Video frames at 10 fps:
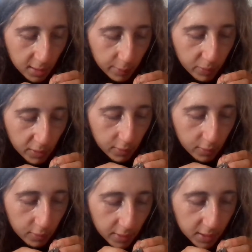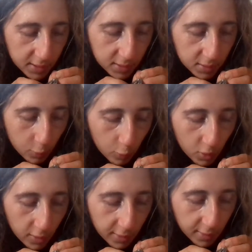are blue. That's
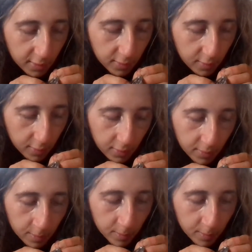water. Or